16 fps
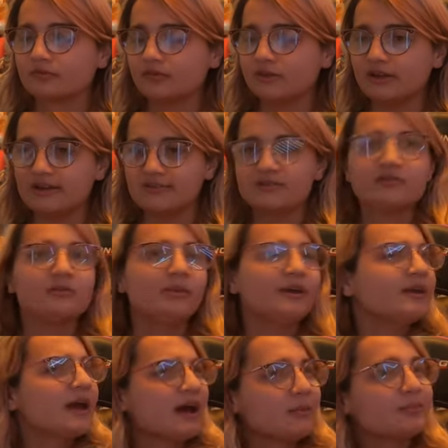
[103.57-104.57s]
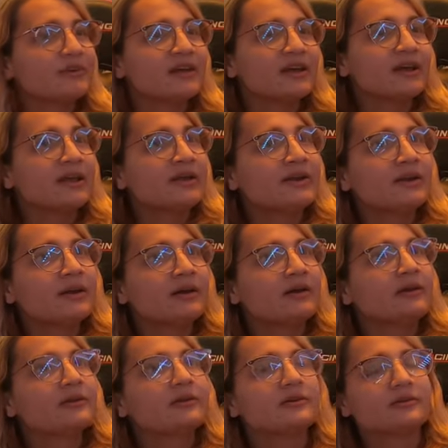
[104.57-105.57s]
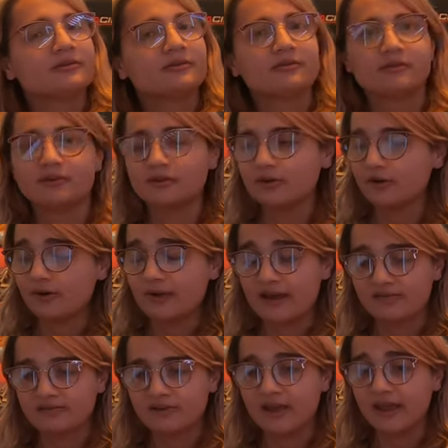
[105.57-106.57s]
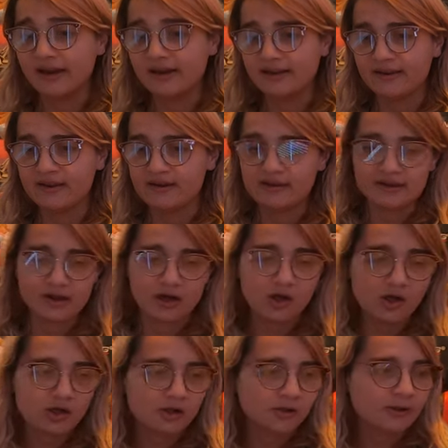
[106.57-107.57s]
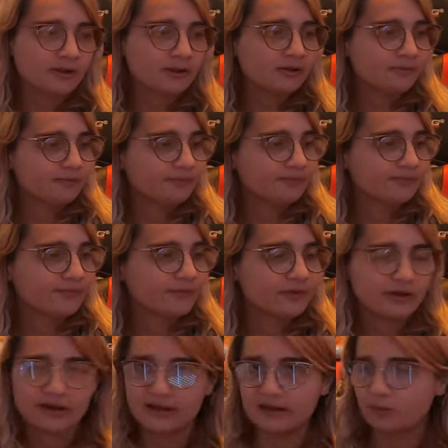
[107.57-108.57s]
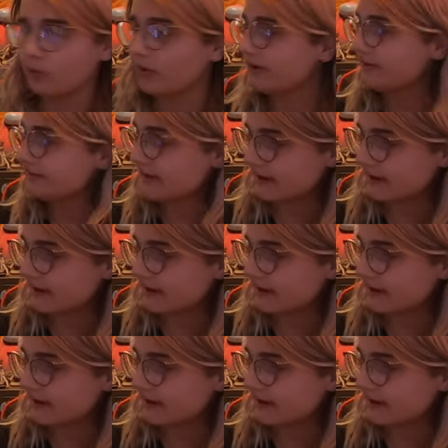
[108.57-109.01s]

needs to be kept in. You don't have to edit it at all. One